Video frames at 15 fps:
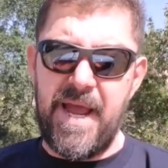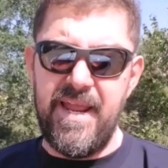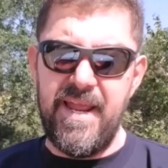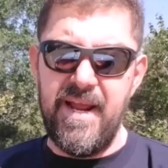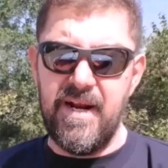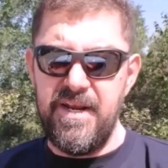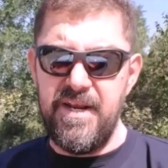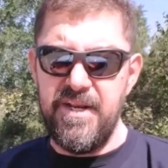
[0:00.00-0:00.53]
by
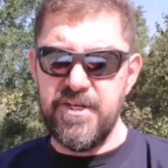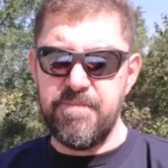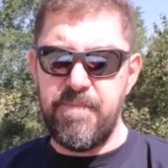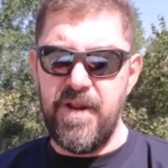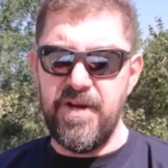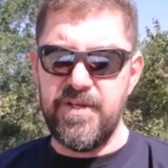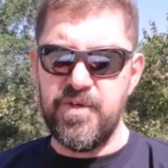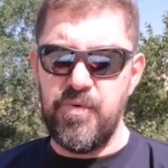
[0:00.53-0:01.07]
unclean
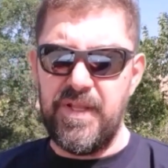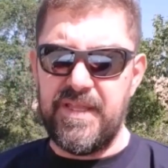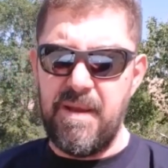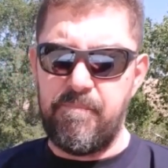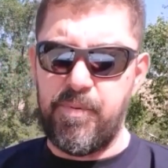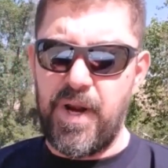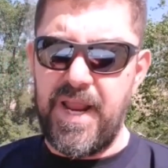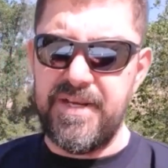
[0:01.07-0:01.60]
spirits with the
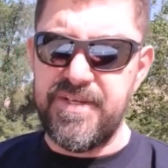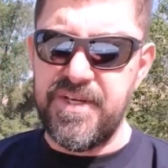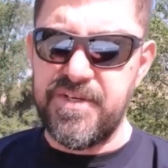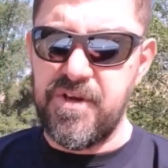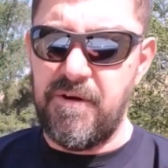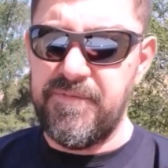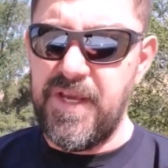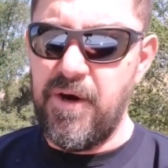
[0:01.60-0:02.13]
presence
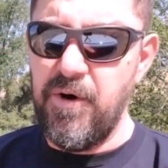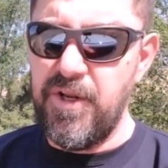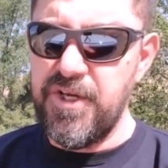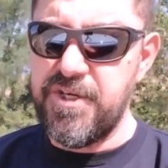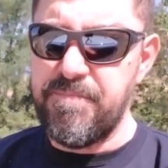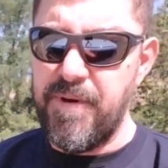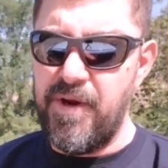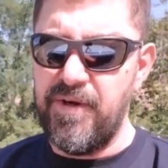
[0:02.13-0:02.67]
of the Holy
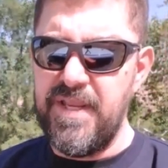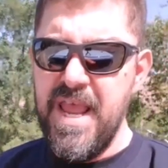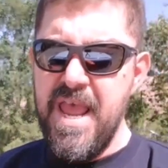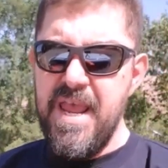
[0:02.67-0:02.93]
Spirit